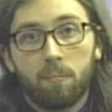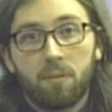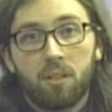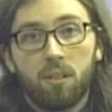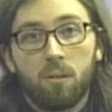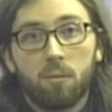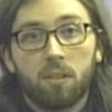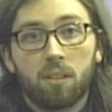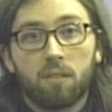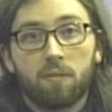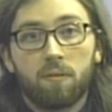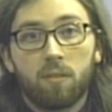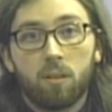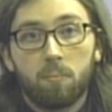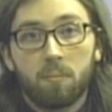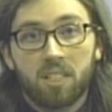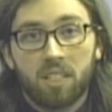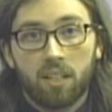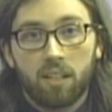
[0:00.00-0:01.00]
to you with as few
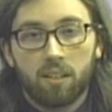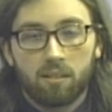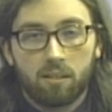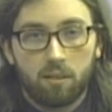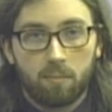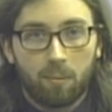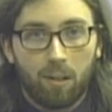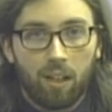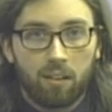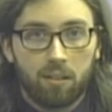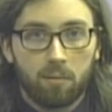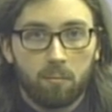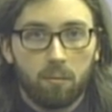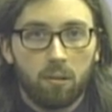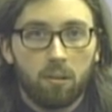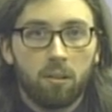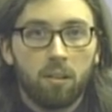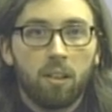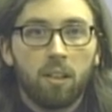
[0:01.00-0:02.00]
mistakes as possible.